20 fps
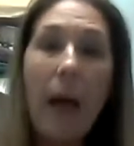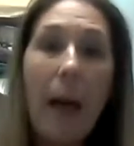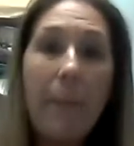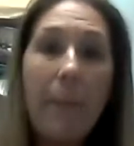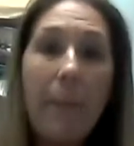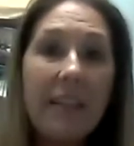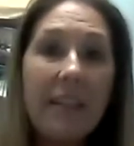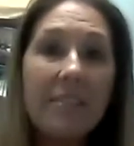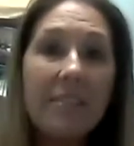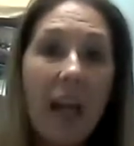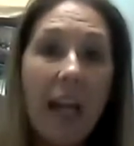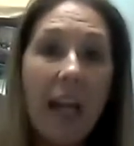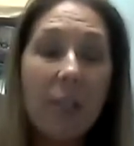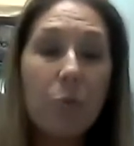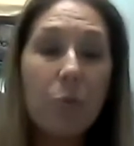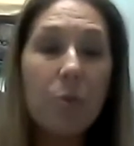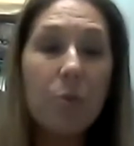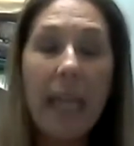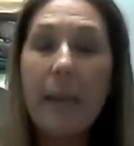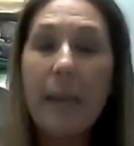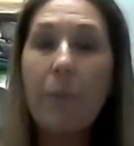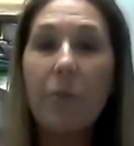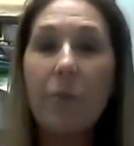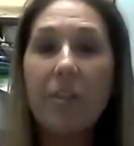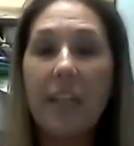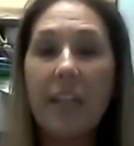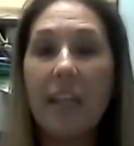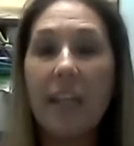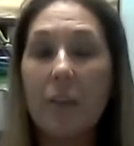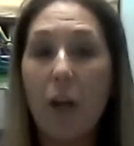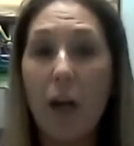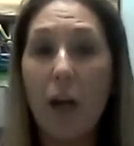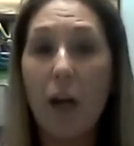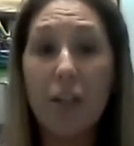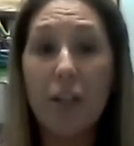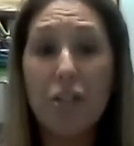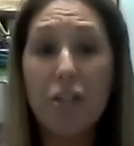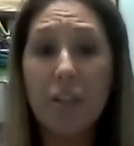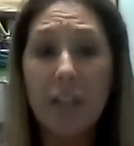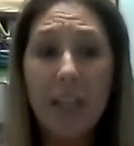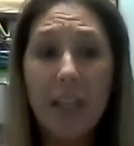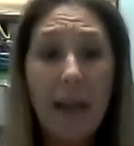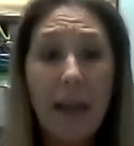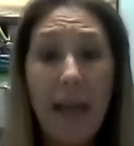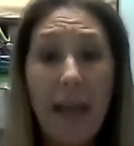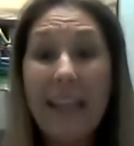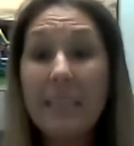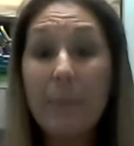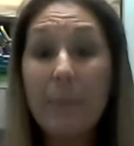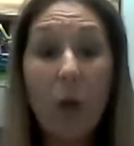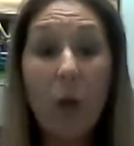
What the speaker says: Blue Poppy Designs was able to get launched,